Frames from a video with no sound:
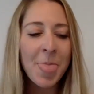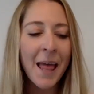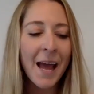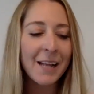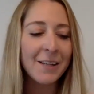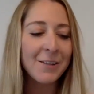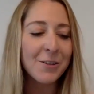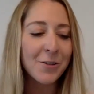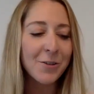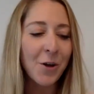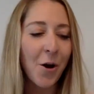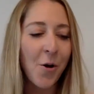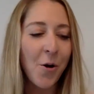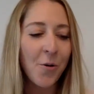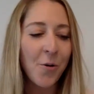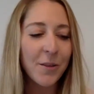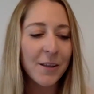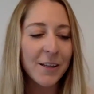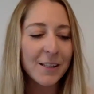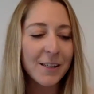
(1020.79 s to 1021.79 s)
And
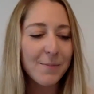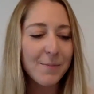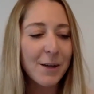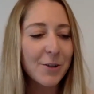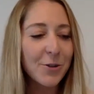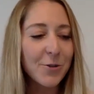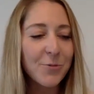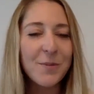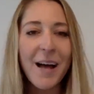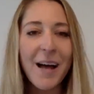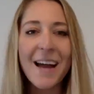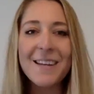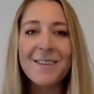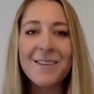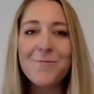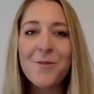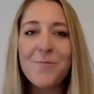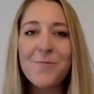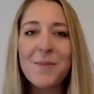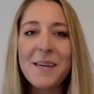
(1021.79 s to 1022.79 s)
so this mushroom
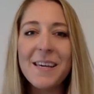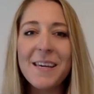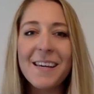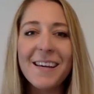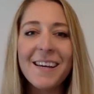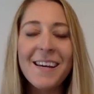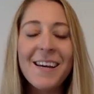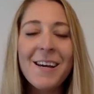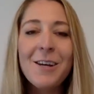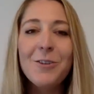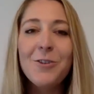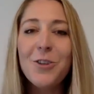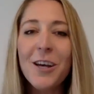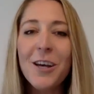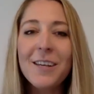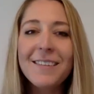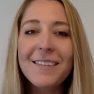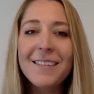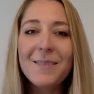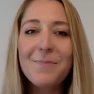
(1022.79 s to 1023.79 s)
blend will be just as